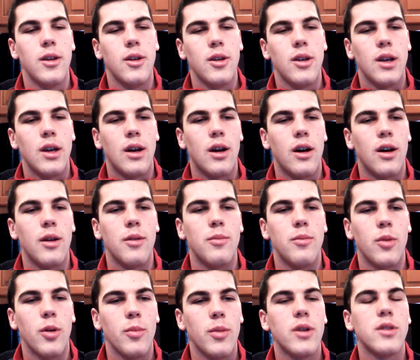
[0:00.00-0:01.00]

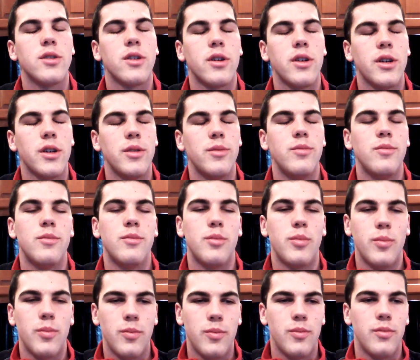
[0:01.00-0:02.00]
Mermails are good,
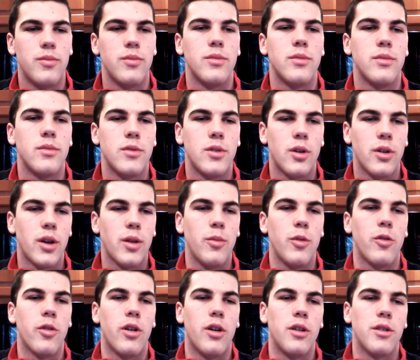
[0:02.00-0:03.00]
don't get me
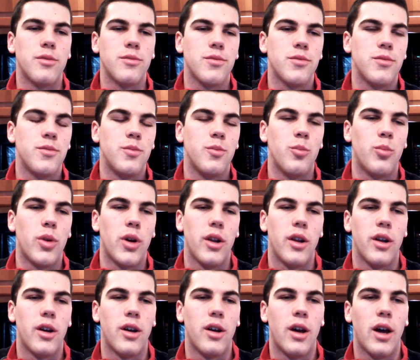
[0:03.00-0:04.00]
wrong, but
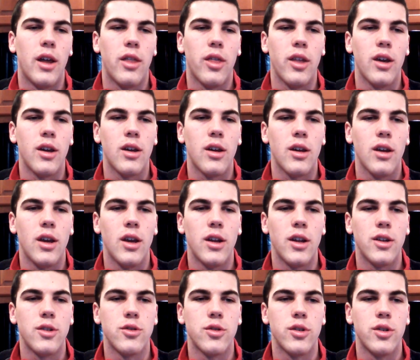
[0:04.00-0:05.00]
I think hitting
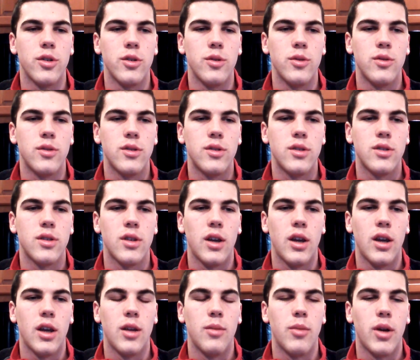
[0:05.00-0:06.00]
Dragoons
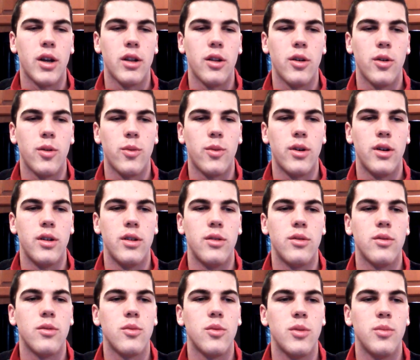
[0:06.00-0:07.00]
and Megalo to 1
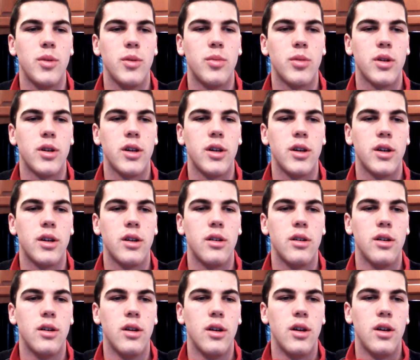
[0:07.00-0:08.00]
would be pretty good.
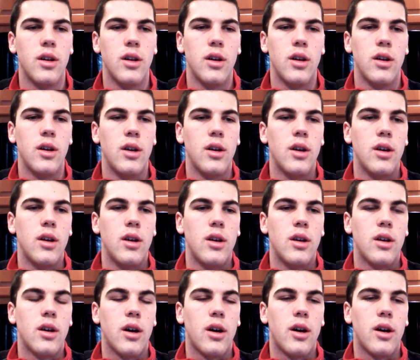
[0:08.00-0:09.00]

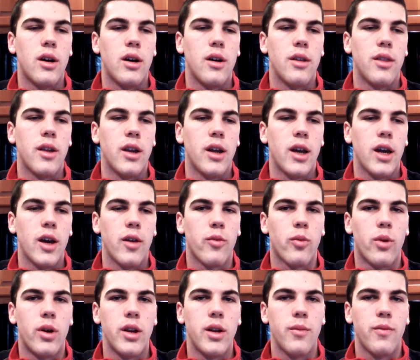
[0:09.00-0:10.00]
Then I have
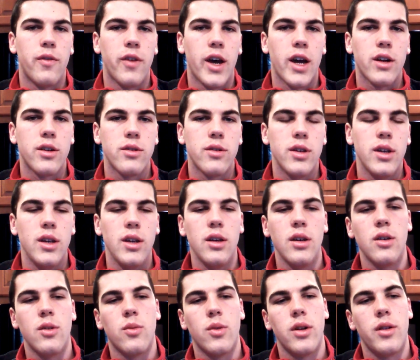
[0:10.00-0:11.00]
Wind Up Factory.
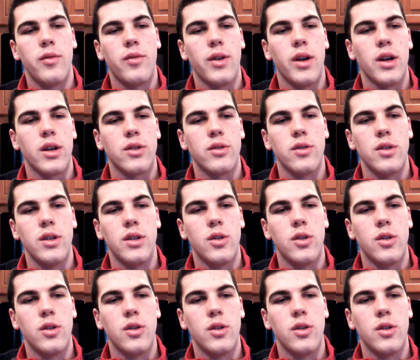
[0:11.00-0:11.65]
Wind Up Factory to